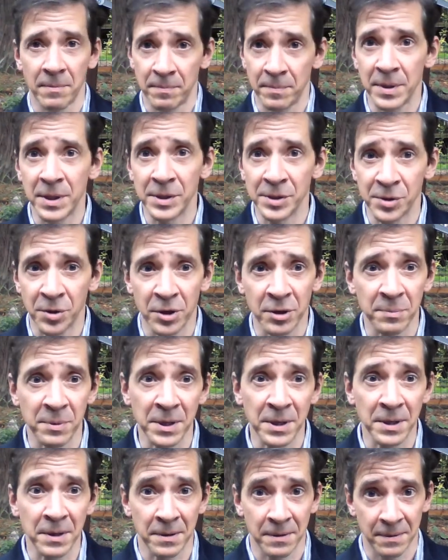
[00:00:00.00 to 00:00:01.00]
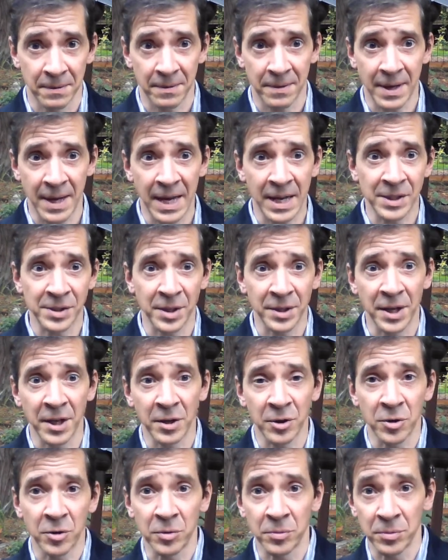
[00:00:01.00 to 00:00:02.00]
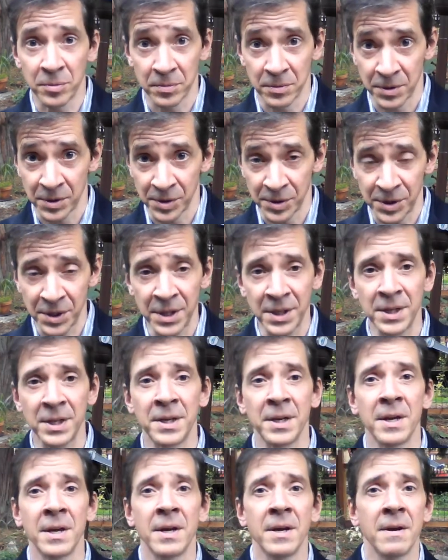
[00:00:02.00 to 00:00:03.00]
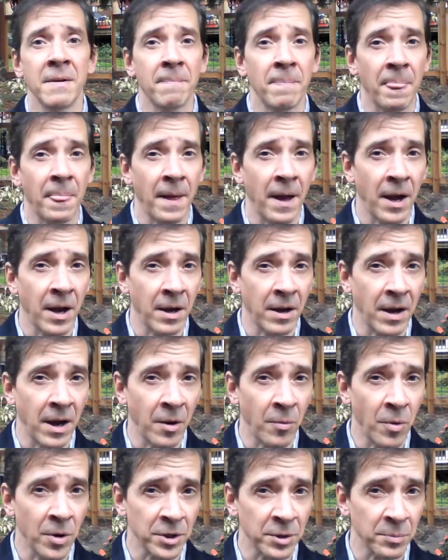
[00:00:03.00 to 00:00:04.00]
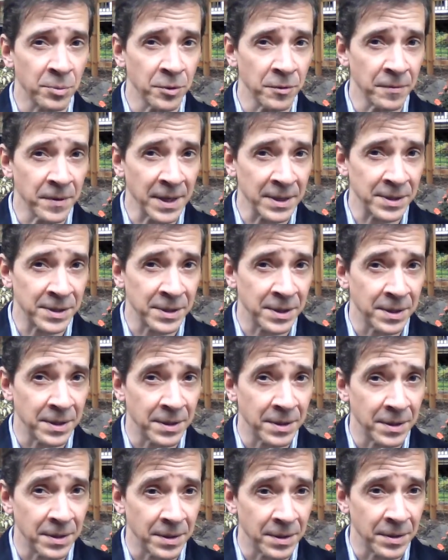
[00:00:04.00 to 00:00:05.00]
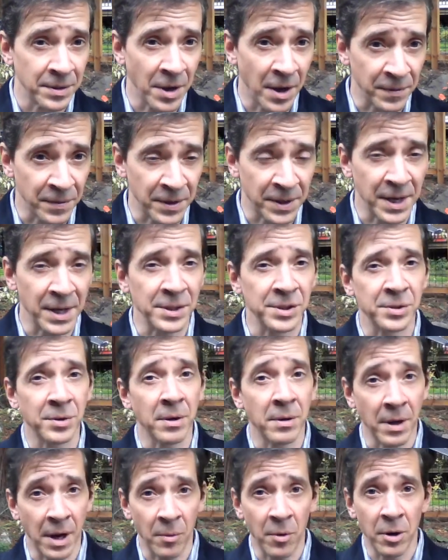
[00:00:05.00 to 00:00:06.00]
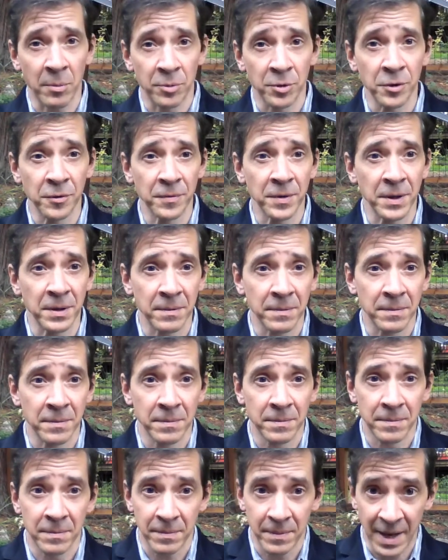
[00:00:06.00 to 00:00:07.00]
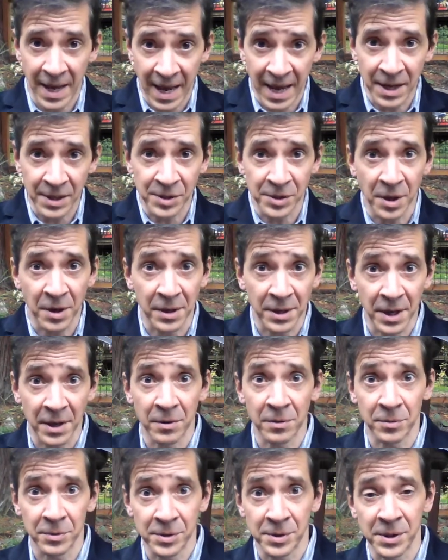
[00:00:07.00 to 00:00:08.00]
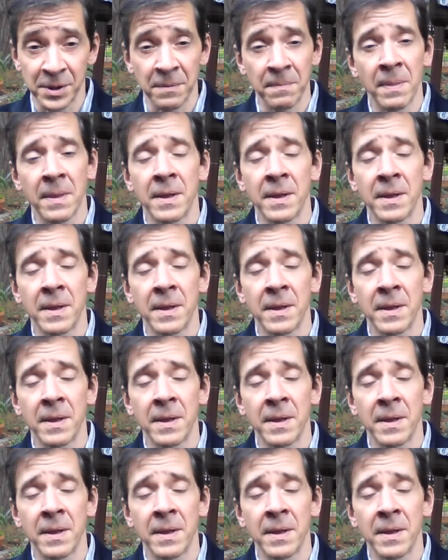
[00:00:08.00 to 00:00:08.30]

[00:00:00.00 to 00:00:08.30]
P is going to be A is identical to C. I want to prove that's not the case. So I want to prove that A is not identical to C.